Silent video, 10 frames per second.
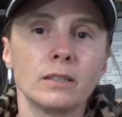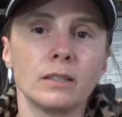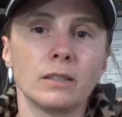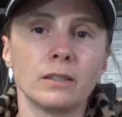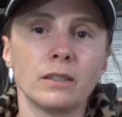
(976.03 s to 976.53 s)

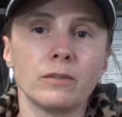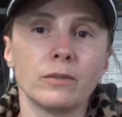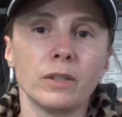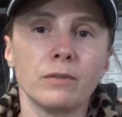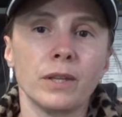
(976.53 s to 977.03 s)

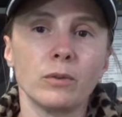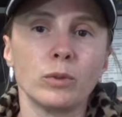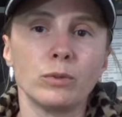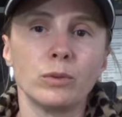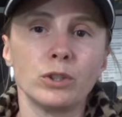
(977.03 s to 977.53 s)
if they
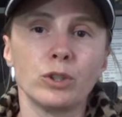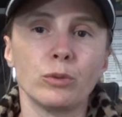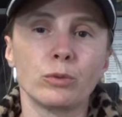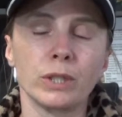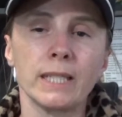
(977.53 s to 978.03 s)
would,
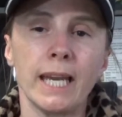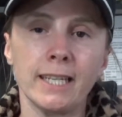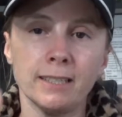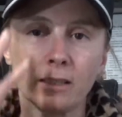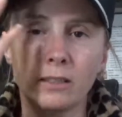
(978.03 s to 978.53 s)
she would
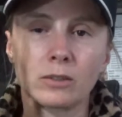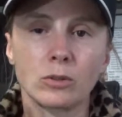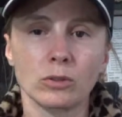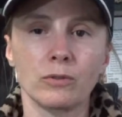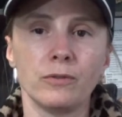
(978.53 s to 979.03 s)
retain
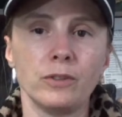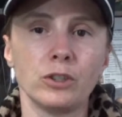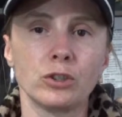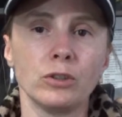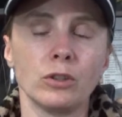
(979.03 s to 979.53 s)
those,
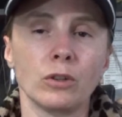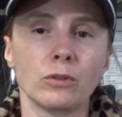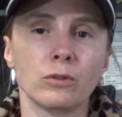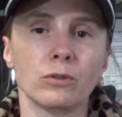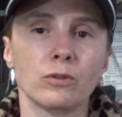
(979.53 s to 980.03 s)
you
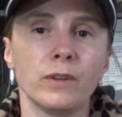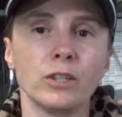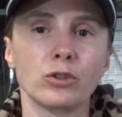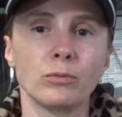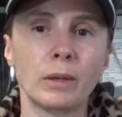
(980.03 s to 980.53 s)
know, those
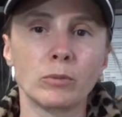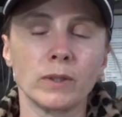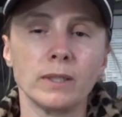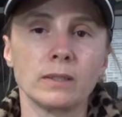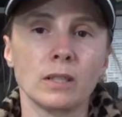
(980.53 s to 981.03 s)
facial
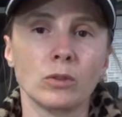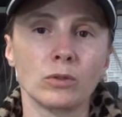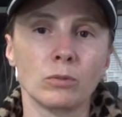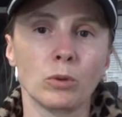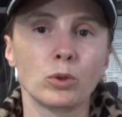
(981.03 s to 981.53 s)
memories and
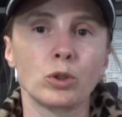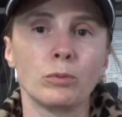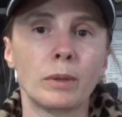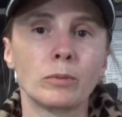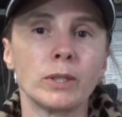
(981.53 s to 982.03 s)
those
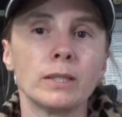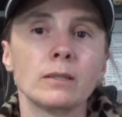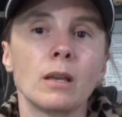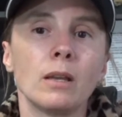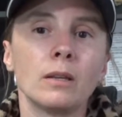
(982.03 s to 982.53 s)
emotional
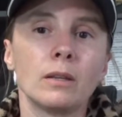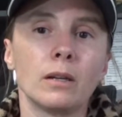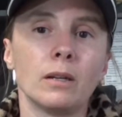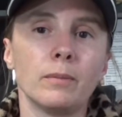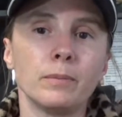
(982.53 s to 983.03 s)
memories,
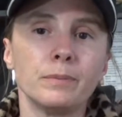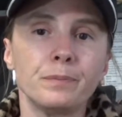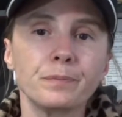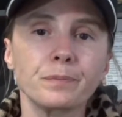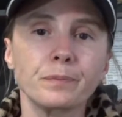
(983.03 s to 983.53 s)
and
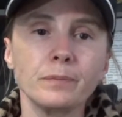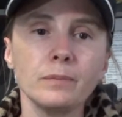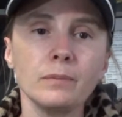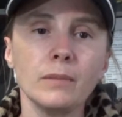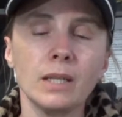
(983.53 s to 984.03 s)

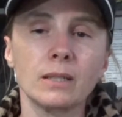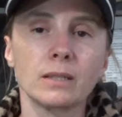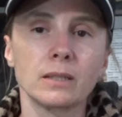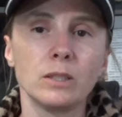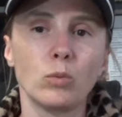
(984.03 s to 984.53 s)

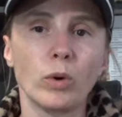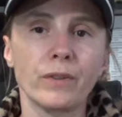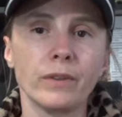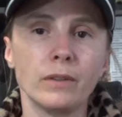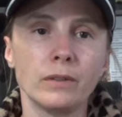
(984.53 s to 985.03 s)
to see
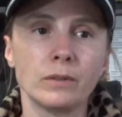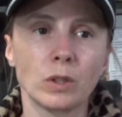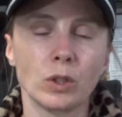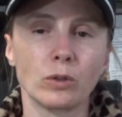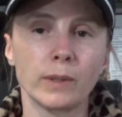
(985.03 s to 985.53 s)
what
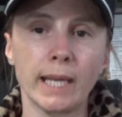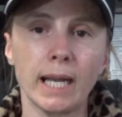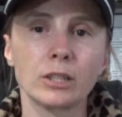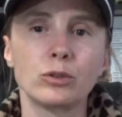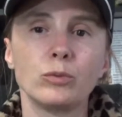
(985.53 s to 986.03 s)
her
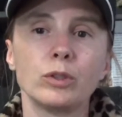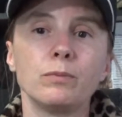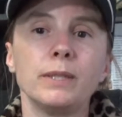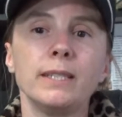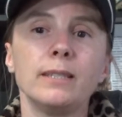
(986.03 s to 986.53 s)
reaction
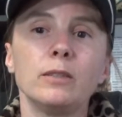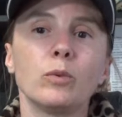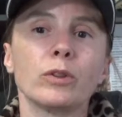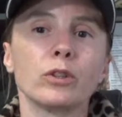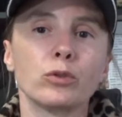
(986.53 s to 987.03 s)
would be,
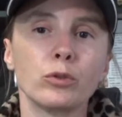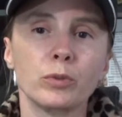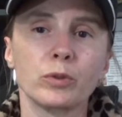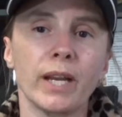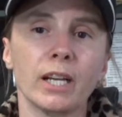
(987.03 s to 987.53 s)
what the
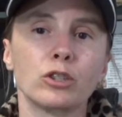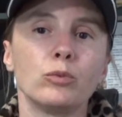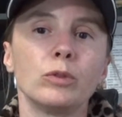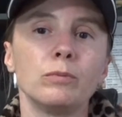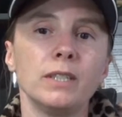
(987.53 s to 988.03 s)
troop's
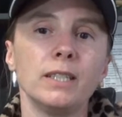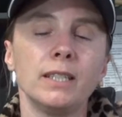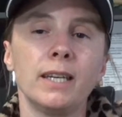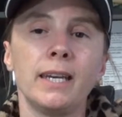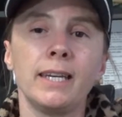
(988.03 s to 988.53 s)
reaction would
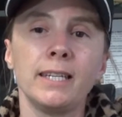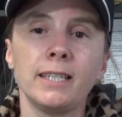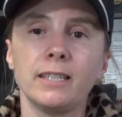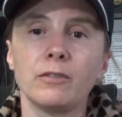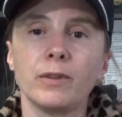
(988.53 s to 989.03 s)
be,
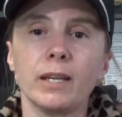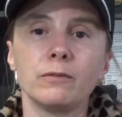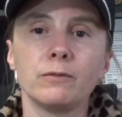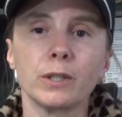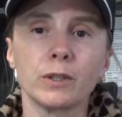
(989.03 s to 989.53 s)
if
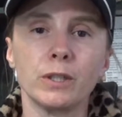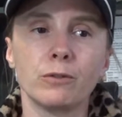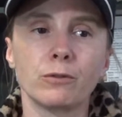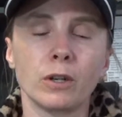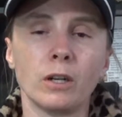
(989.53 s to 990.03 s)
that
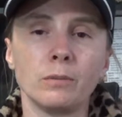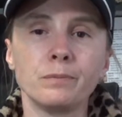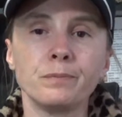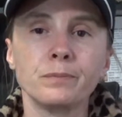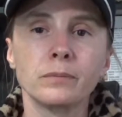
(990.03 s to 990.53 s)
varied
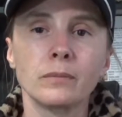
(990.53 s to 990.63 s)
from